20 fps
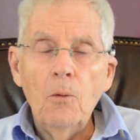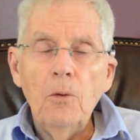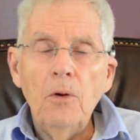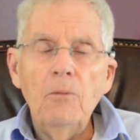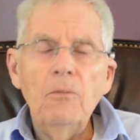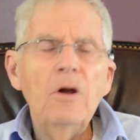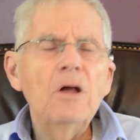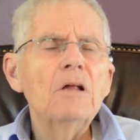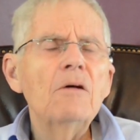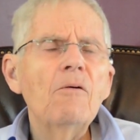We
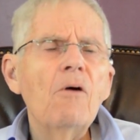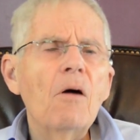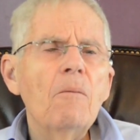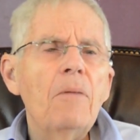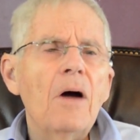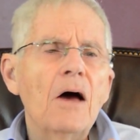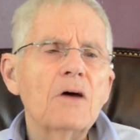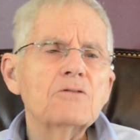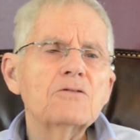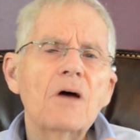relive our
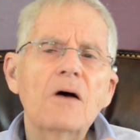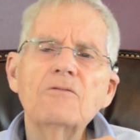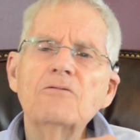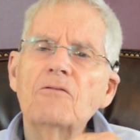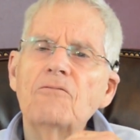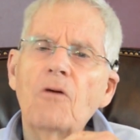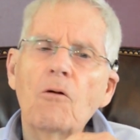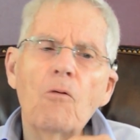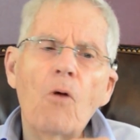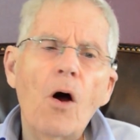past lives for a
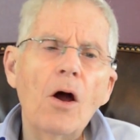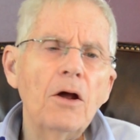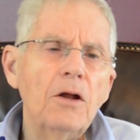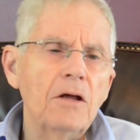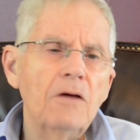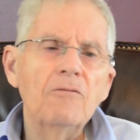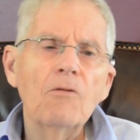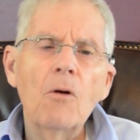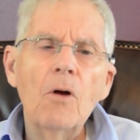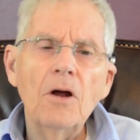
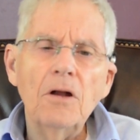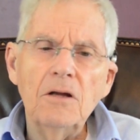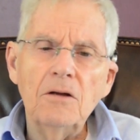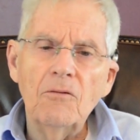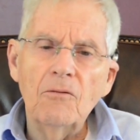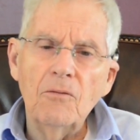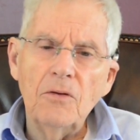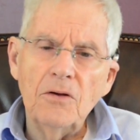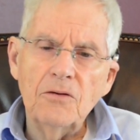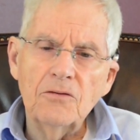variety of
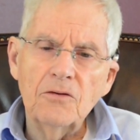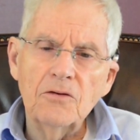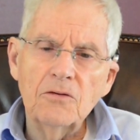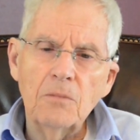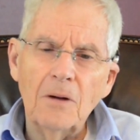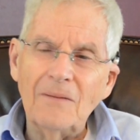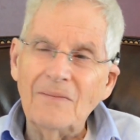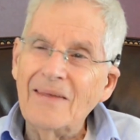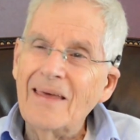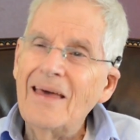reasons,
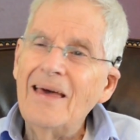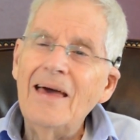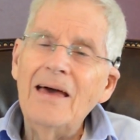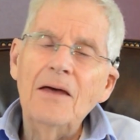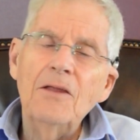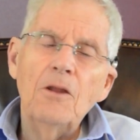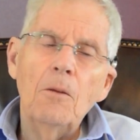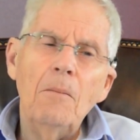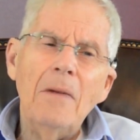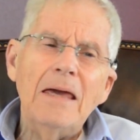but
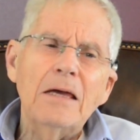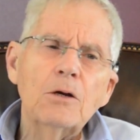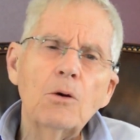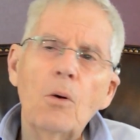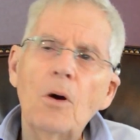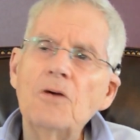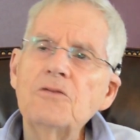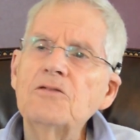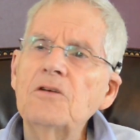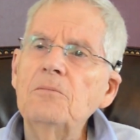the main
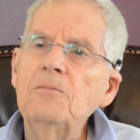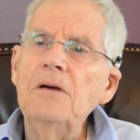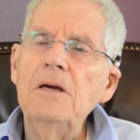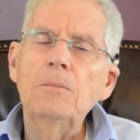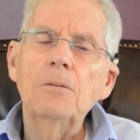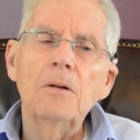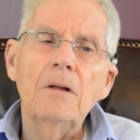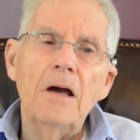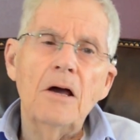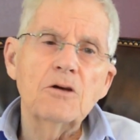question
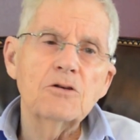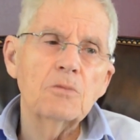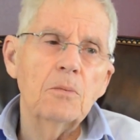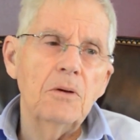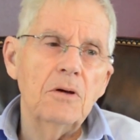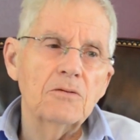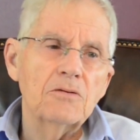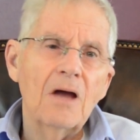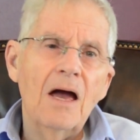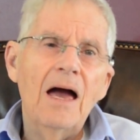people ask
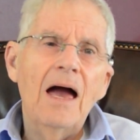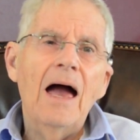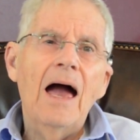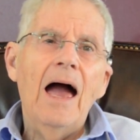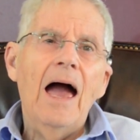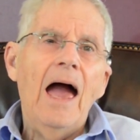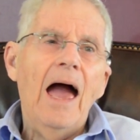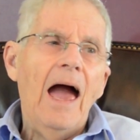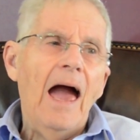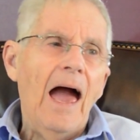me is,
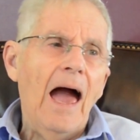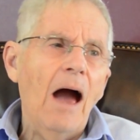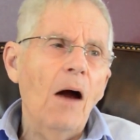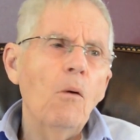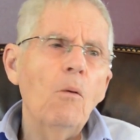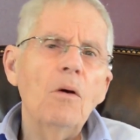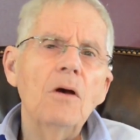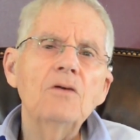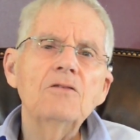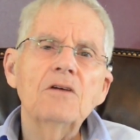
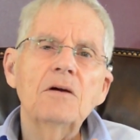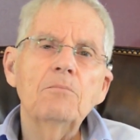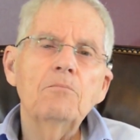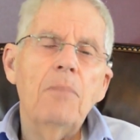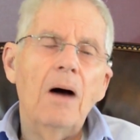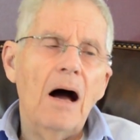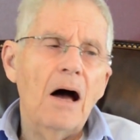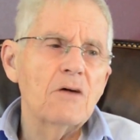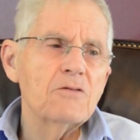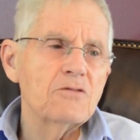how is it
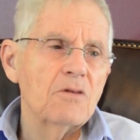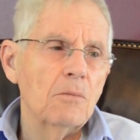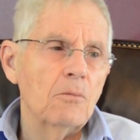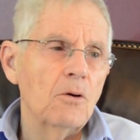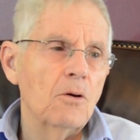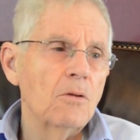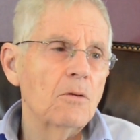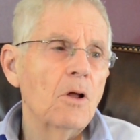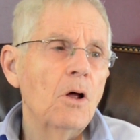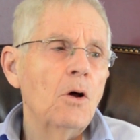
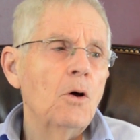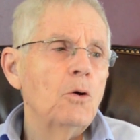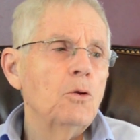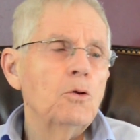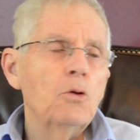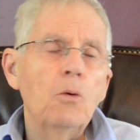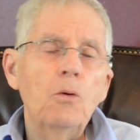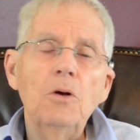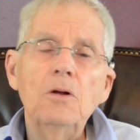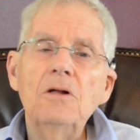possible
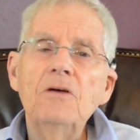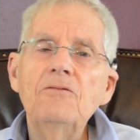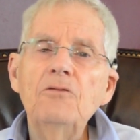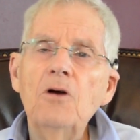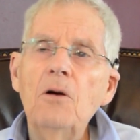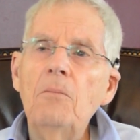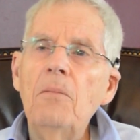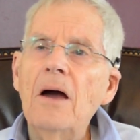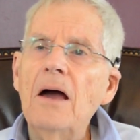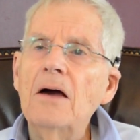to relive
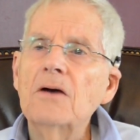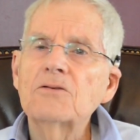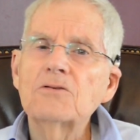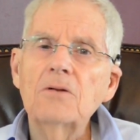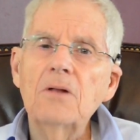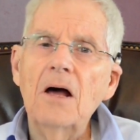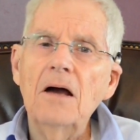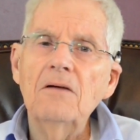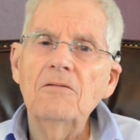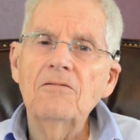your past
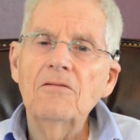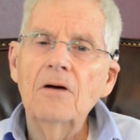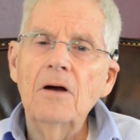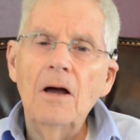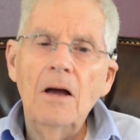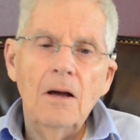life?